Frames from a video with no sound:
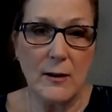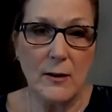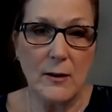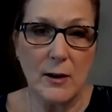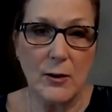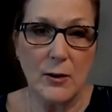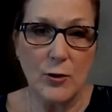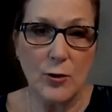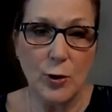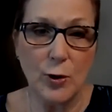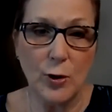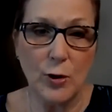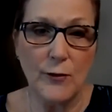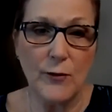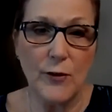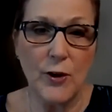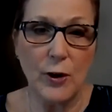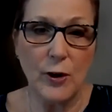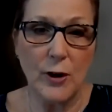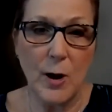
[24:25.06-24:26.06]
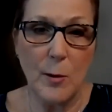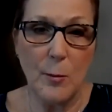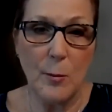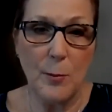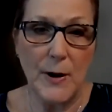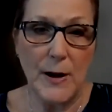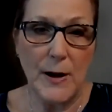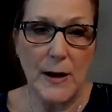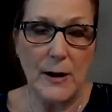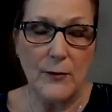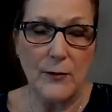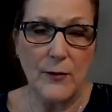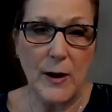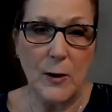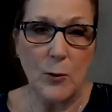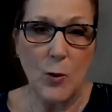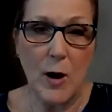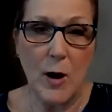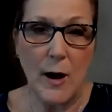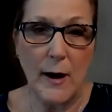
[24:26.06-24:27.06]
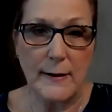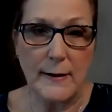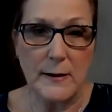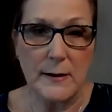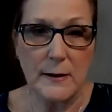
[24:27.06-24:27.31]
in control of their company if they want.